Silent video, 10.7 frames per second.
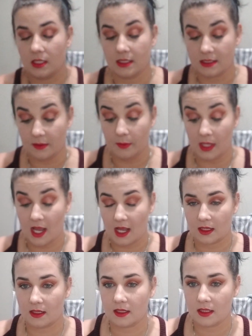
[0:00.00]
and it's in black.
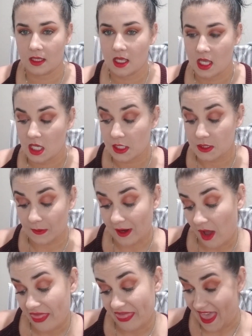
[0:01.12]
So I
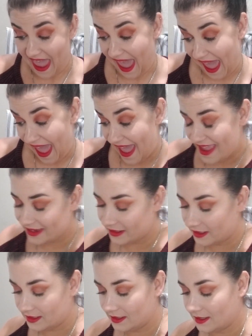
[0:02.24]
got that.
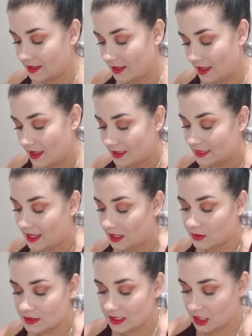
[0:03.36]
That
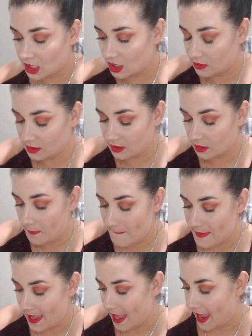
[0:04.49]
goes in a cute little
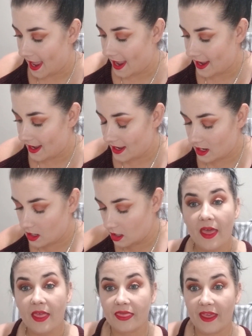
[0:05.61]
bag.
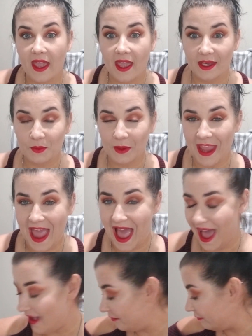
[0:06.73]
Then we
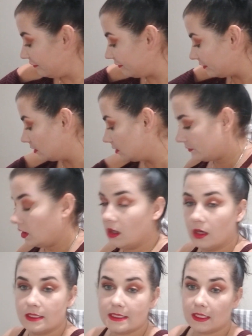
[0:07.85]
have,
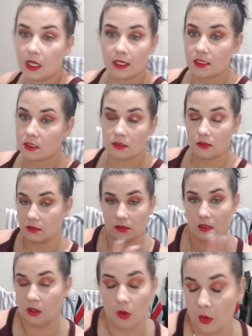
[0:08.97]
honestly guys,
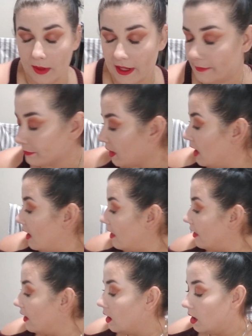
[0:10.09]
a whole bag.
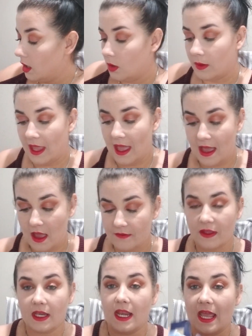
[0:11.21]
We have an